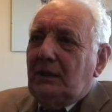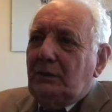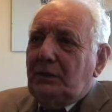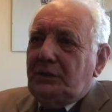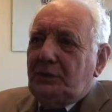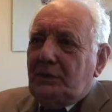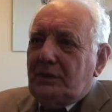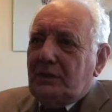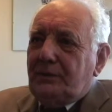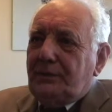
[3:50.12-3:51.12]
which
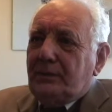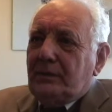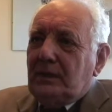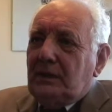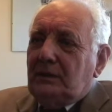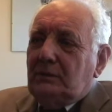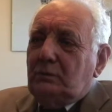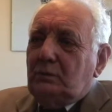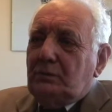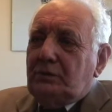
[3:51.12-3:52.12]
was
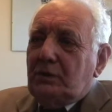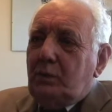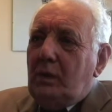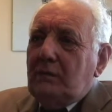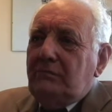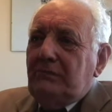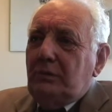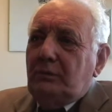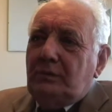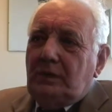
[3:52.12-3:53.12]
just one
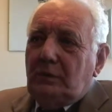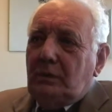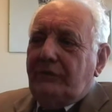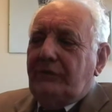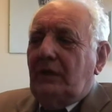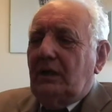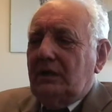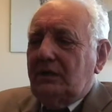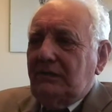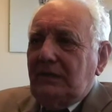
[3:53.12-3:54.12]
room in Wickford High
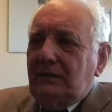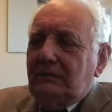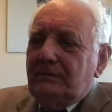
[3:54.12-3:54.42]
Street.